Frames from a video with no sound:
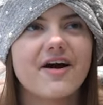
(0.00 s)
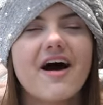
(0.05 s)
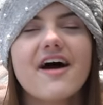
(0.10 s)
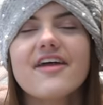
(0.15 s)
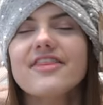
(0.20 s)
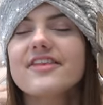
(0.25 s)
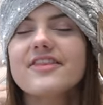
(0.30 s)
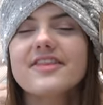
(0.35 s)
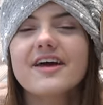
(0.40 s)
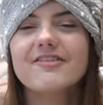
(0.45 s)

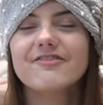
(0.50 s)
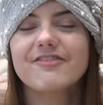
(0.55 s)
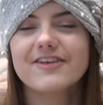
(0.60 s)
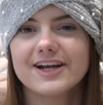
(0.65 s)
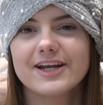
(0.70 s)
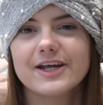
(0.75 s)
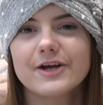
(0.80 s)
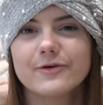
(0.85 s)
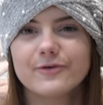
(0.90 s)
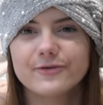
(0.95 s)
I think they're
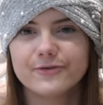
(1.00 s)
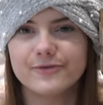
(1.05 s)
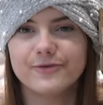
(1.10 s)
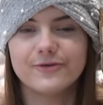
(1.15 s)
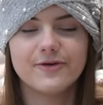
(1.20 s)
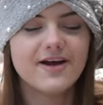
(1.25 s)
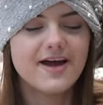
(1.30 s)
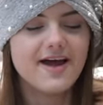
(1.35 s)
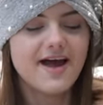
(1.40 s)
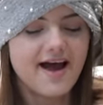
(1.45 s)
really
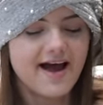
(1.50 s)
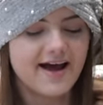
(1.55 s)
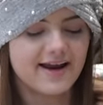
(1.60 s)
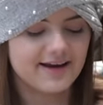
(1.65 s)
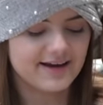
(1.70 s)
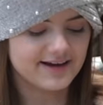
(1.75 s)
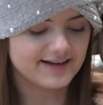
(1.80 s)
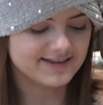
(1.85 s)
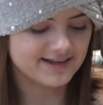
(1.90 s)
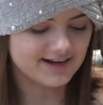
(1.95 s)
cool,
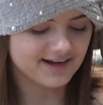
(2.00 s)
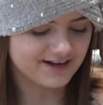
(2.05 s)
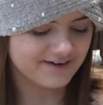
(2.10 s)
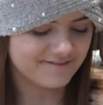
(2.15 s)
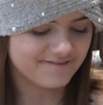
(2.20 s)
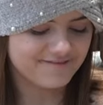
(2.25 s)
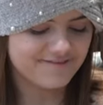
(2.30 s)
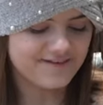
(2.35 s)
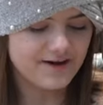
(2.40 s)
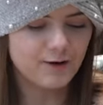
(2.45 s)
and like they're like
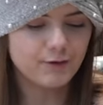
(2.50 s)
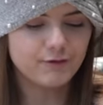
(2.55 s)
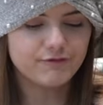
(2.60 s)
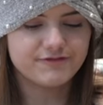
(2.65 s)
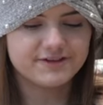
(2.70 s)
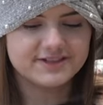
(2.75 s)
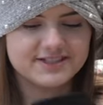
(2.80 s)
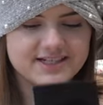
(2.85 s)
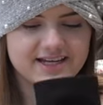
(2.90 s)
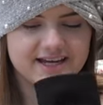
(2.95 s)

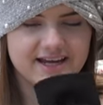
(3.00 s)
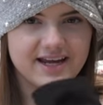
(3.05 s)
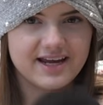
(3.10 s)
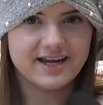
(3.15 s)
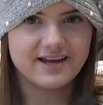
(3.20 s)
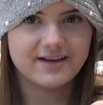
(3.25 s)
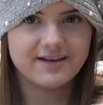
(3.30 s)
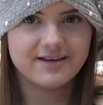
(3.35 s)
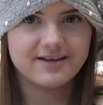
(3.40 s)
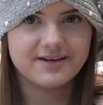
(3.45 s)
velvety